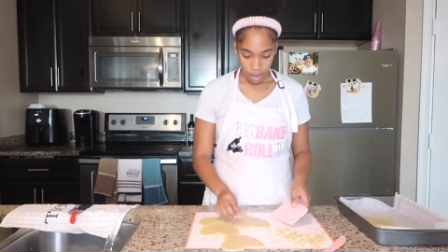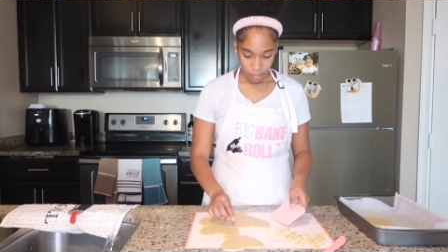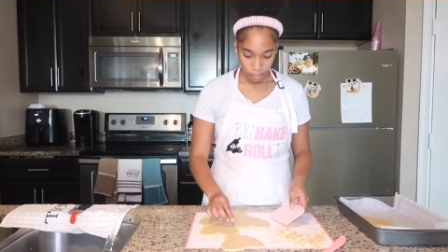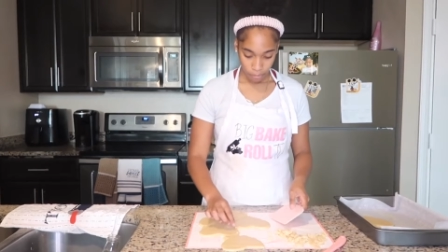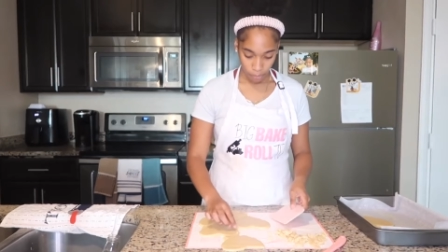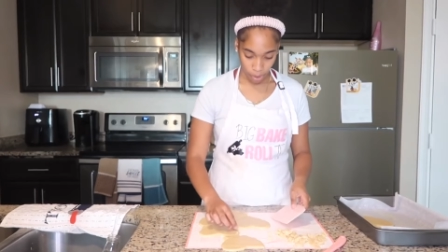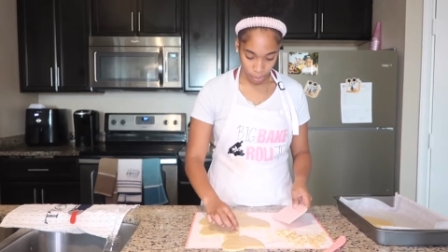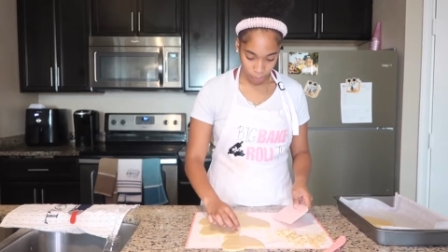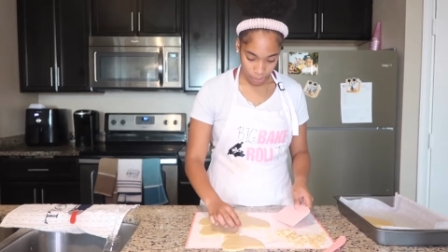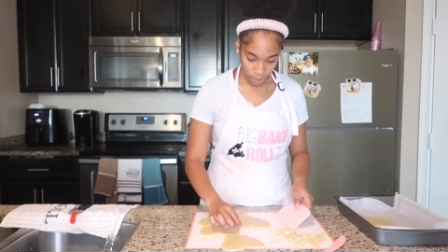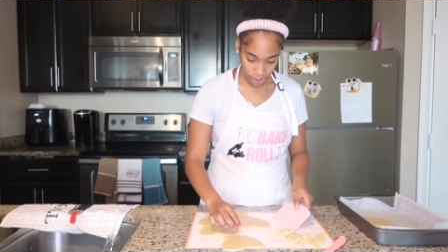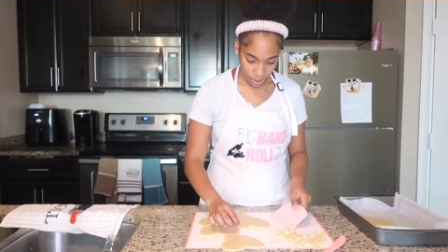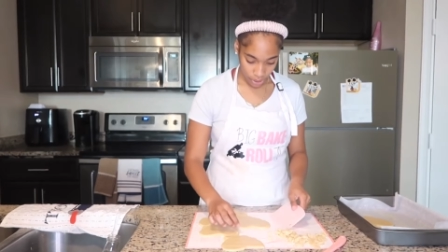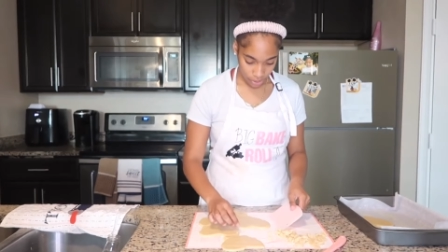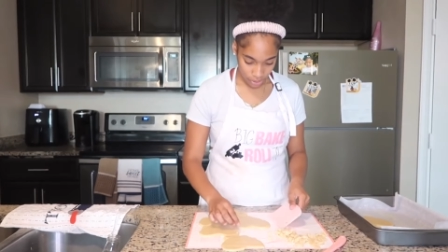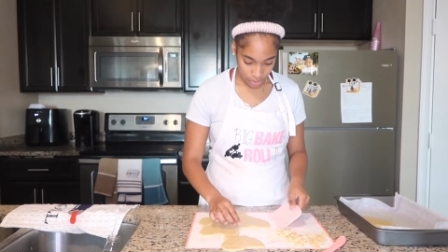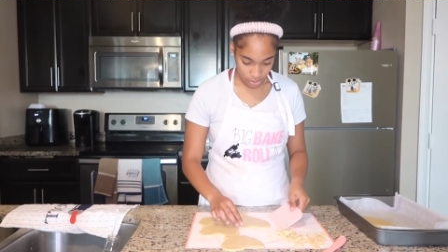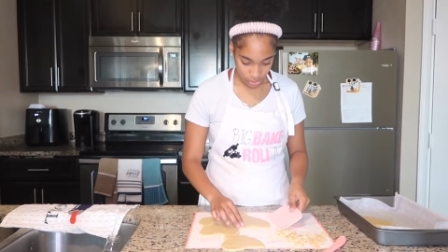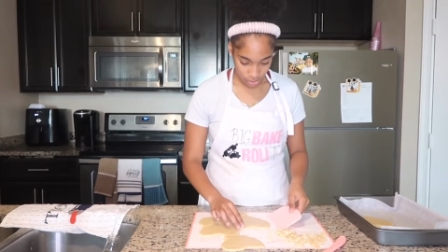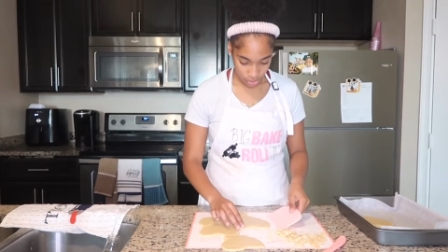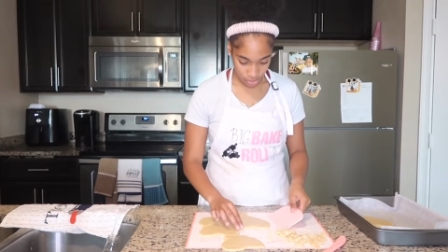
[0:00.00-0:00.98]
my
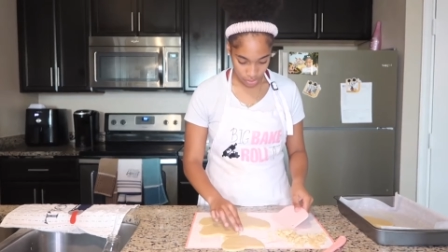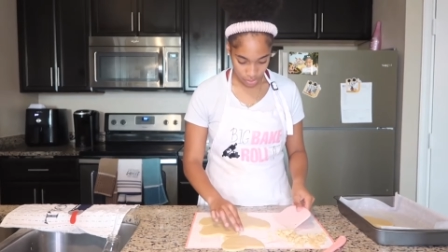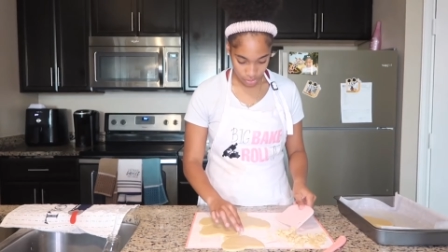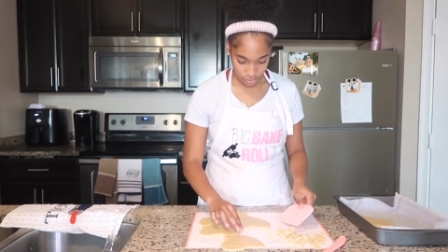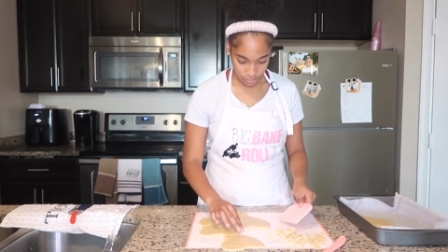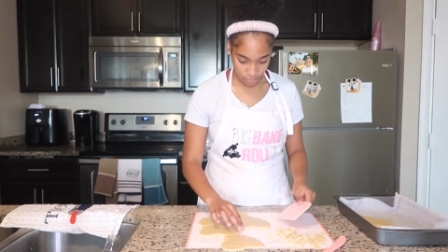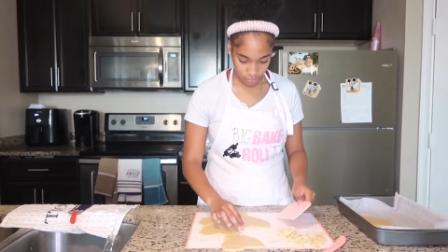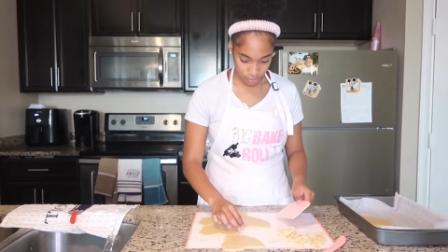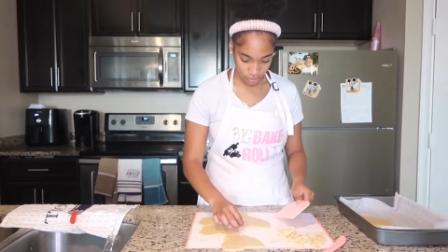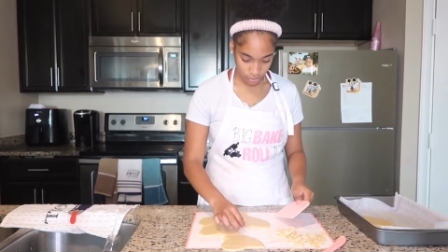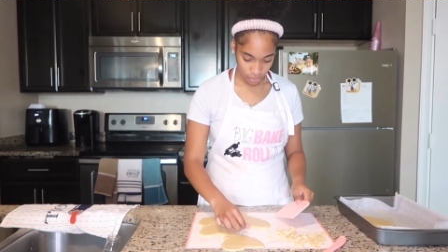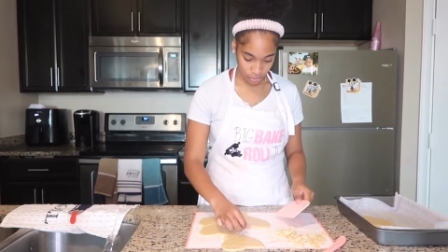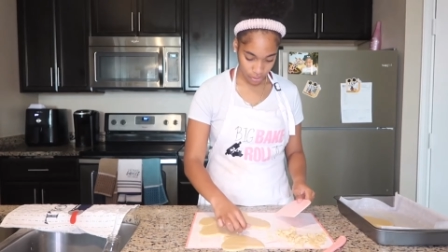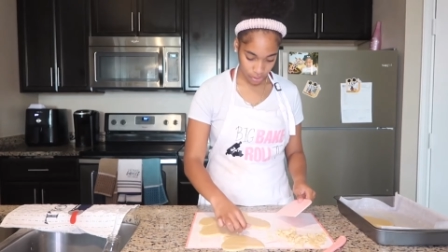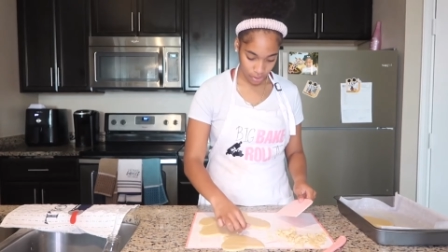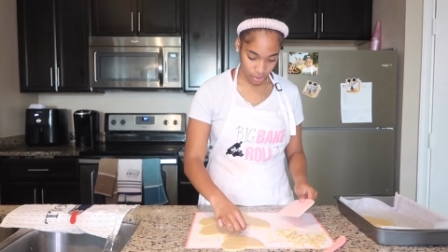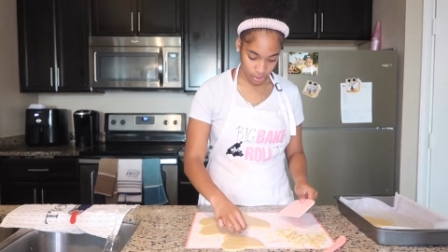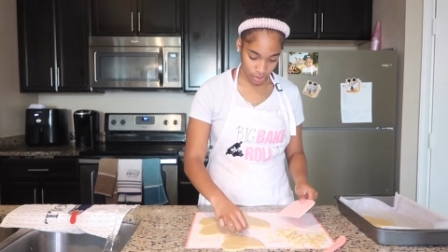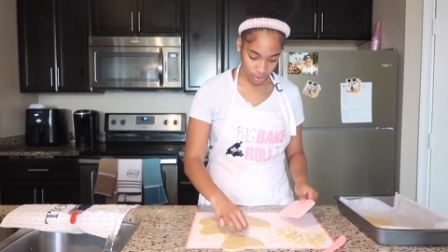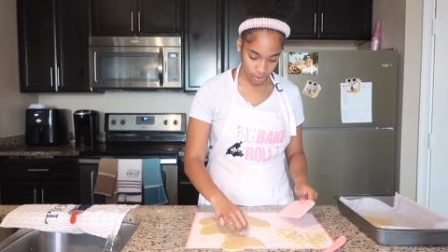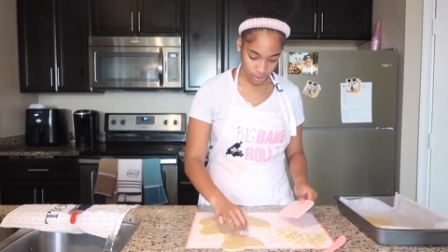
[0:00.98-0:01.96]
pictures
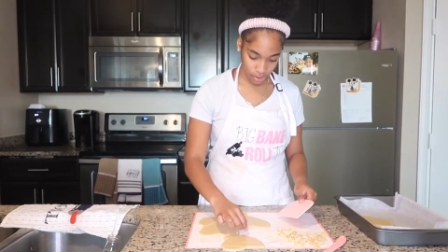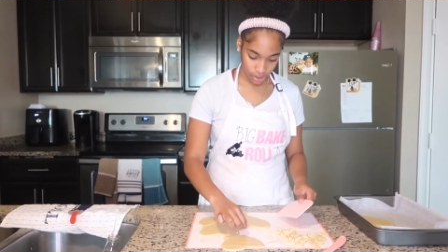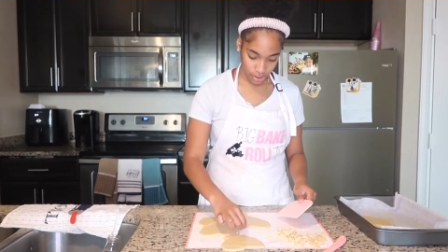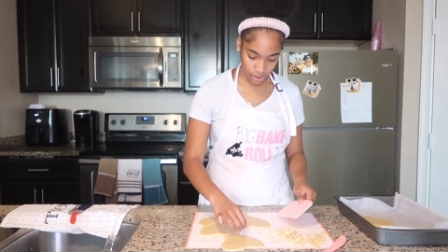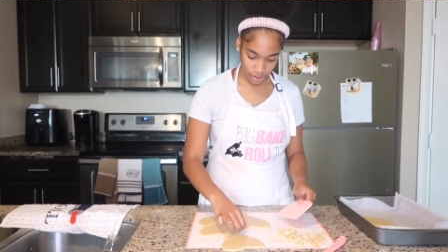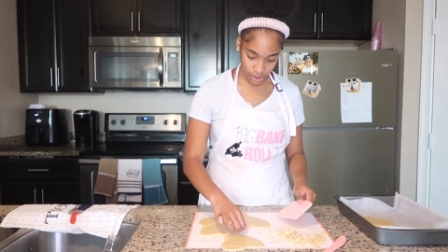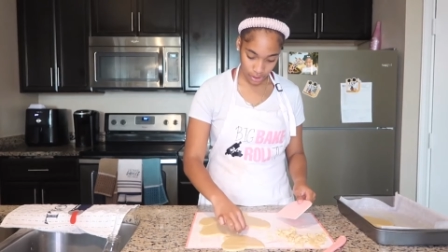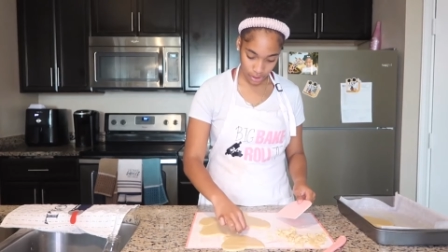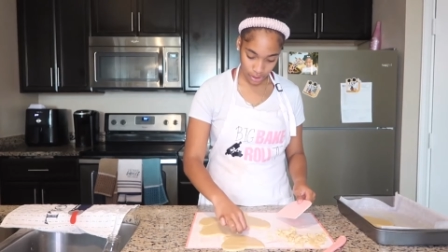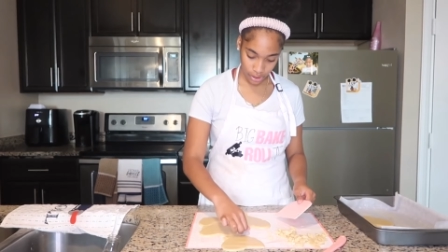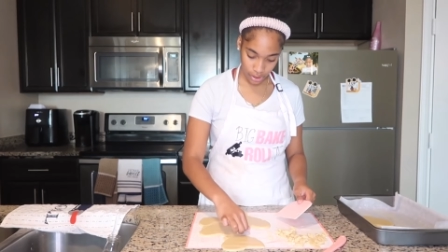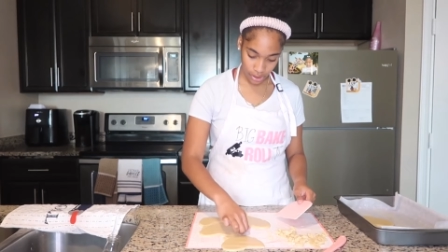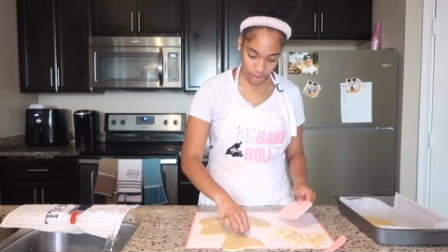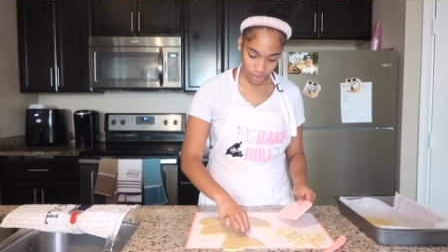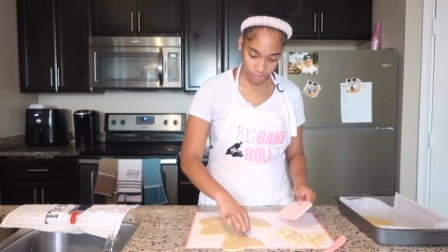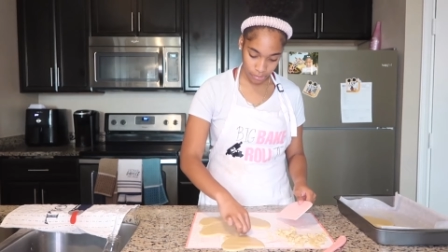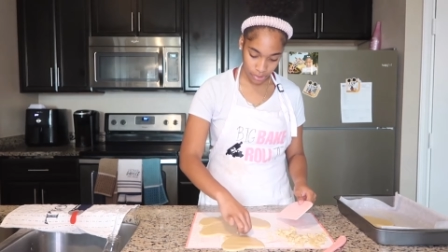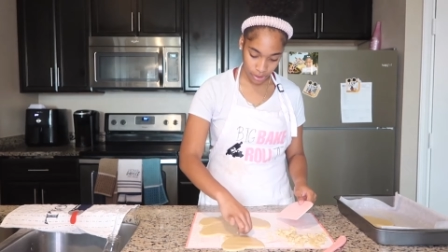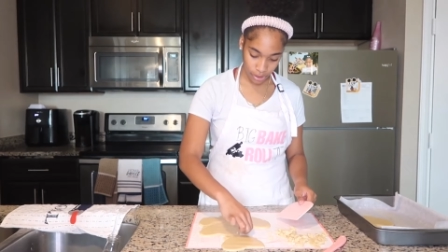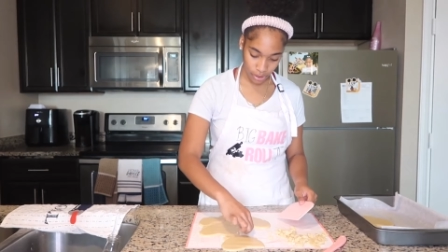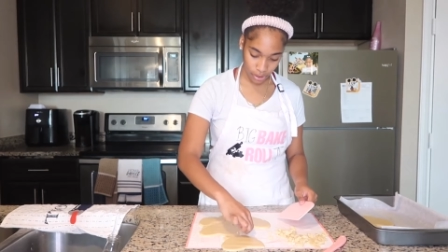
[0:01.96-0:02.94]
for these cookies
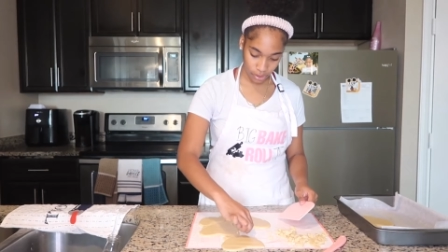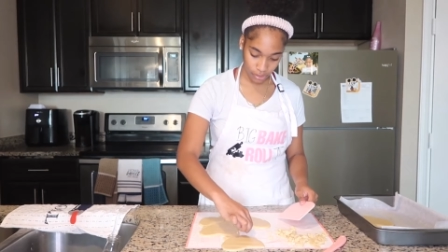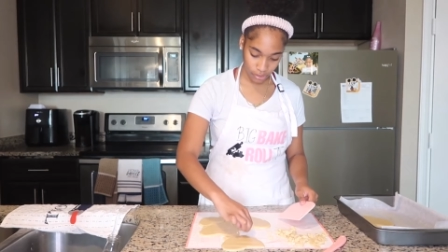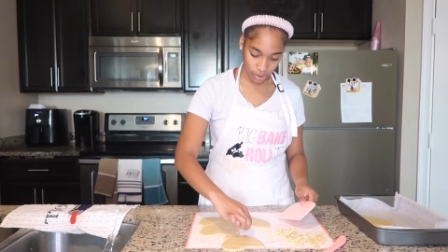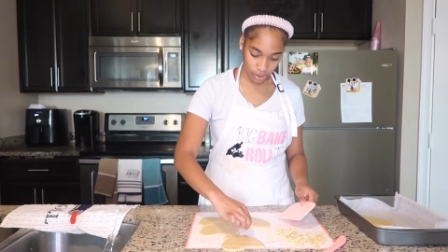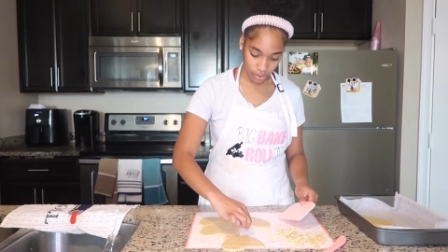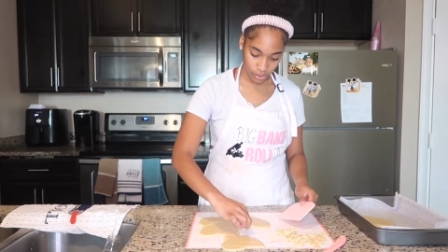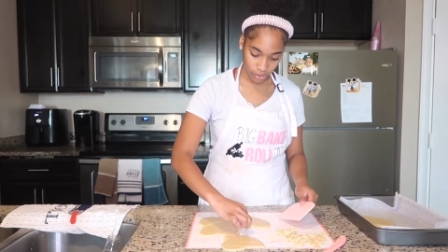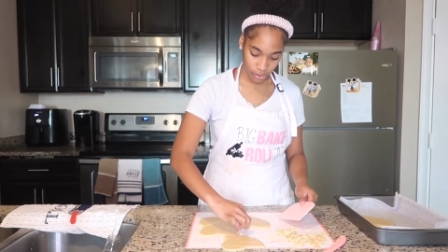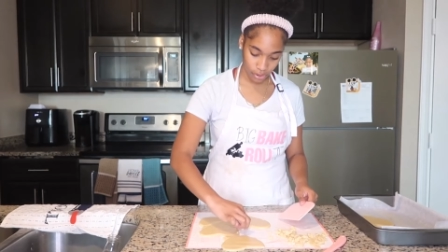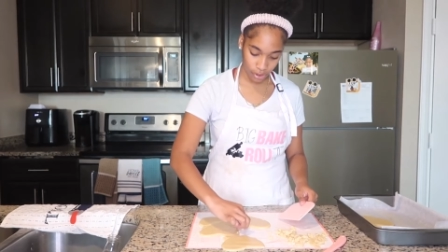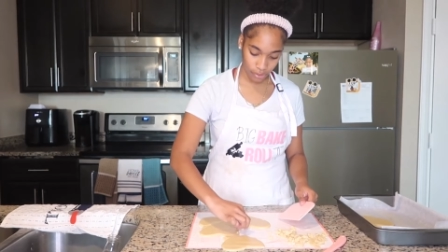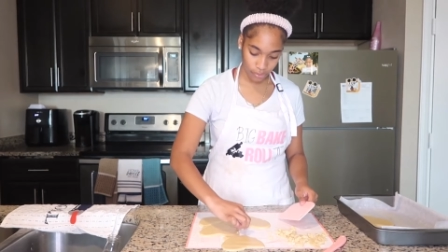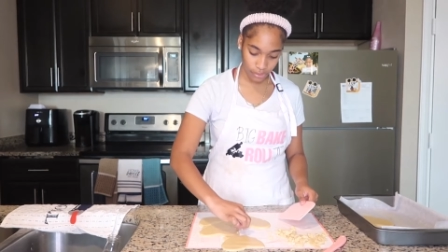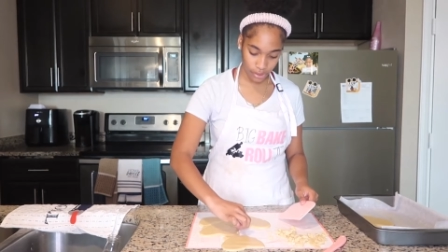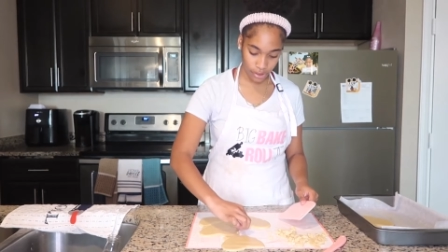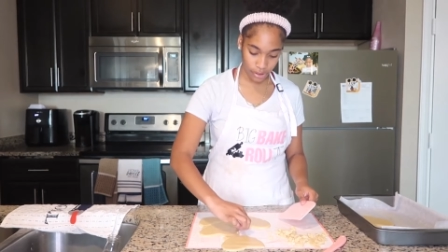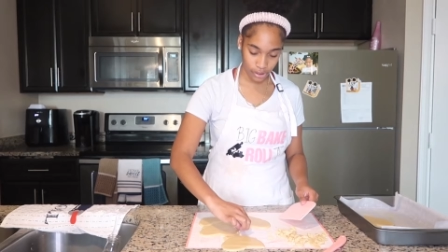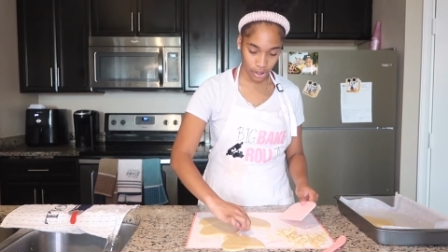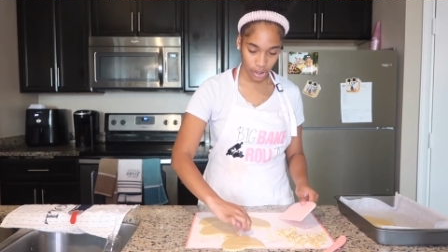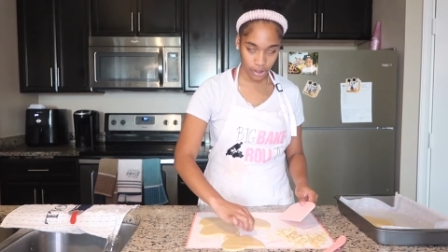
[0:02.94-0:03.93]
because I was like, oh,
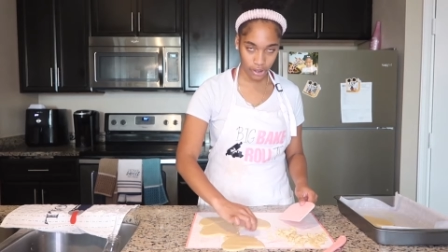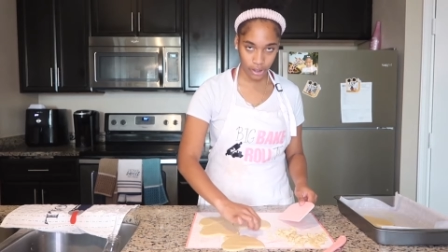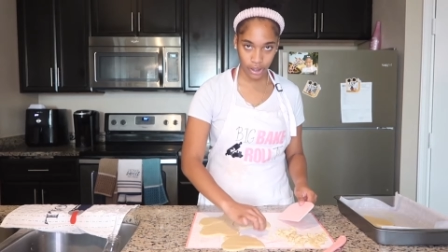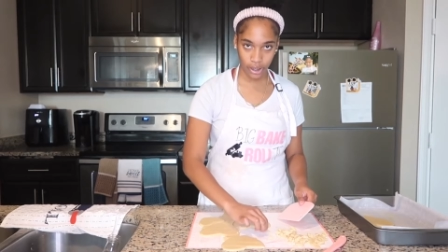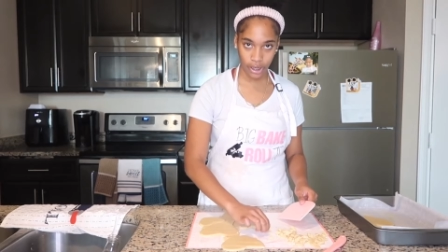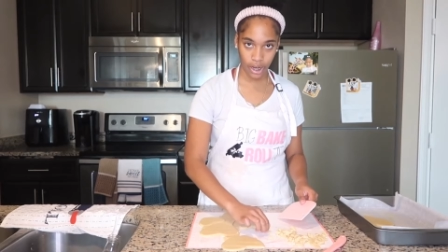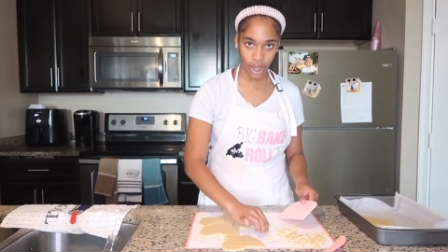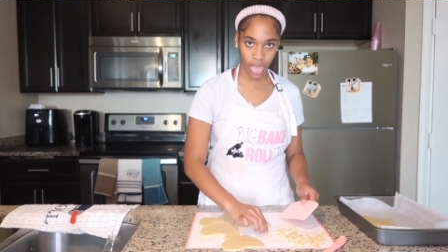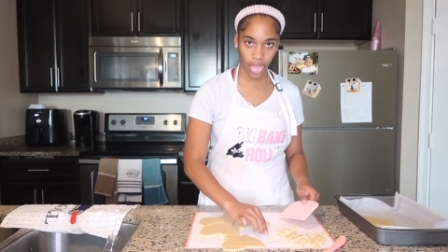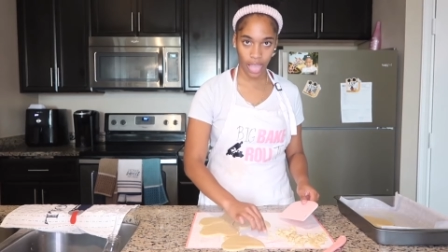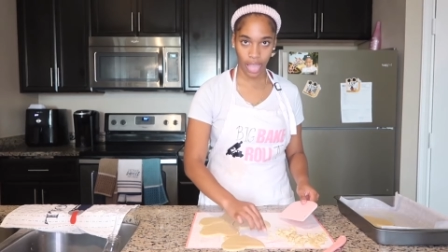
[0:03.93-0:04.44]
conversation hearts, get it.